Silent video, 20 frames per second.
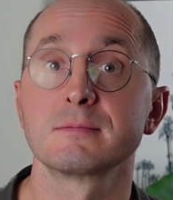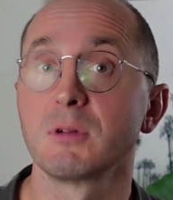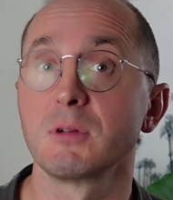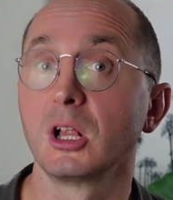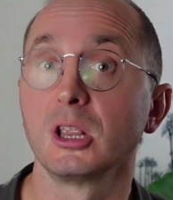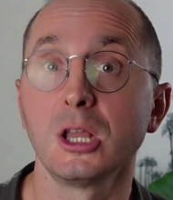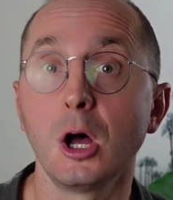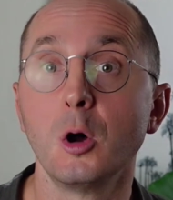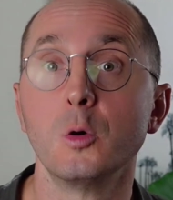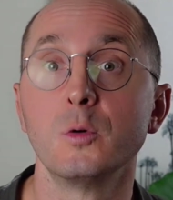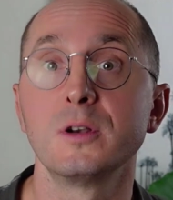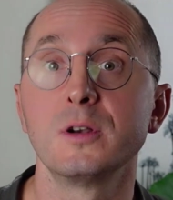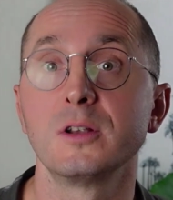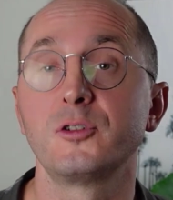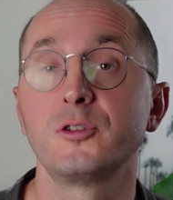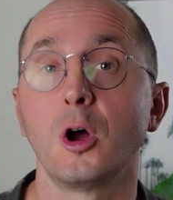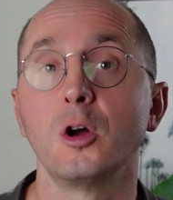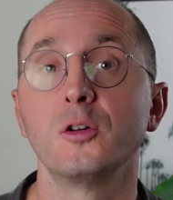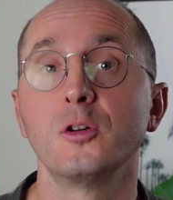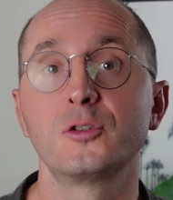
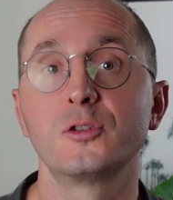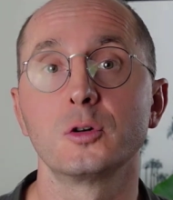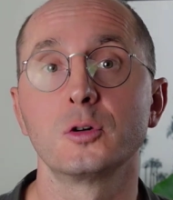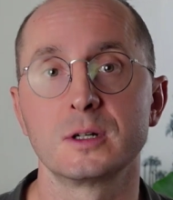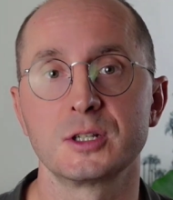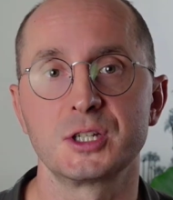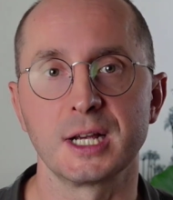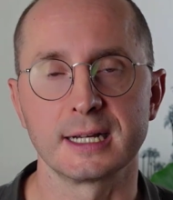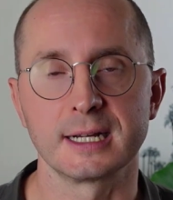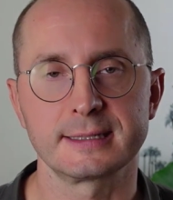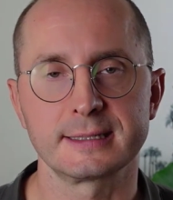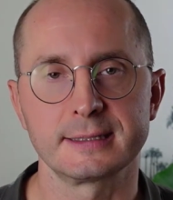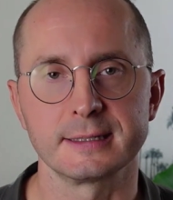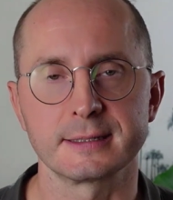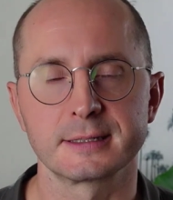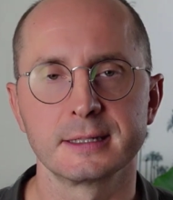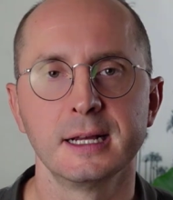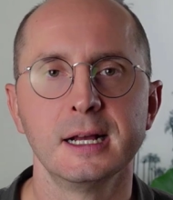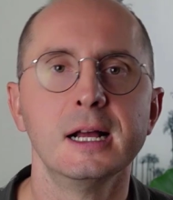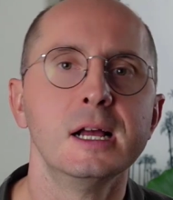alone don't do it
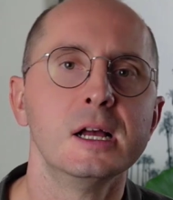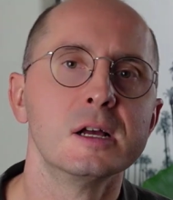justice.